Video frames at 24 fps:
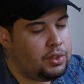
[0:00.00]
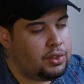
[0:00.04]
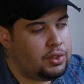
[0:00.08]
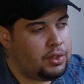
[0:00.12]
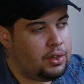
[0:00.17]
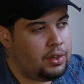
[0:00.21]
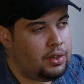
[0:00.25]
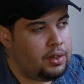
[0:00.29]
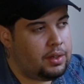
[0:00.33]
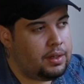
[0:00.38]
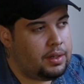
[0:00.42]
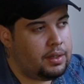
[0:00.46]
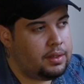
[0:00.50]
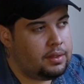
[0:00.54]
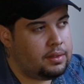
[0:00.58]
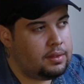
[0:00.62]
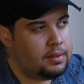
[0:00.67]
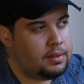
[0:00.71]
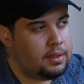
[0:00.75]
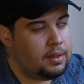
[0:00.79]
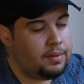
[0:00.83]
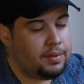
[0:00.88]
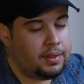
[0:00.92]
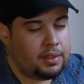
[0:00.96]
not sure
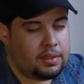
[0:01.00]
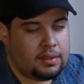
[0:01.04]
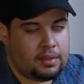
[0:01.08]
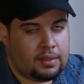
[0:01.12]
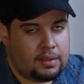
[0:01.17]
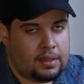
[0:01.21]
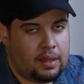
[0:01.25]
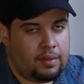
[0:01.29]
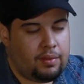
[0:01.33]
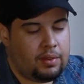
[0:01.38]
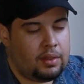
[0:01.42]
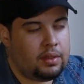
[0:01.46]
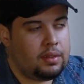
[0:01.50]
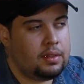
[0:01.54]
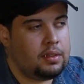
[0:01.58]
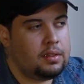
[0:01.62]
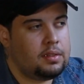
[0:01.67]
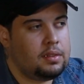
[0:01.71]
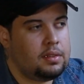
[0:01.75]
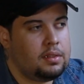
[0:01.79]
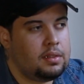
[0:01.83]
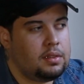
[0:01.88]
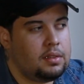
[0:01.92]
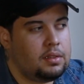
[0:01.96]
if it's 7.
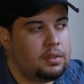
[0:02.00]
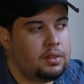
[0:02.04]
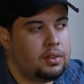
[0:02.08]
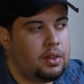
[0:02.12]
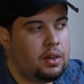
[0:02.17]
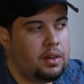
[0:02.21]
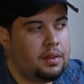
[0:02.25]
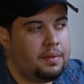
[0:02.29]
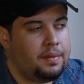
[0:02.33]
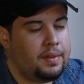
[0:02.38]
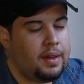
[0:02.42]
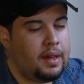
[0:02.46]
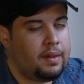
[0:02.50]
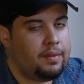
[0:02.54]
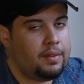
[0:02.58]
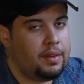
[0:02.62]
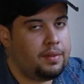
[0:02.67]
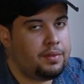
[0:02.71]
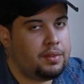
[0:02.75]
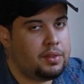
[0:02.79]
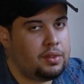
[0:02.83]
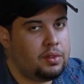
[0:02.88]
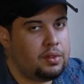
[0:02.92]
It's a 35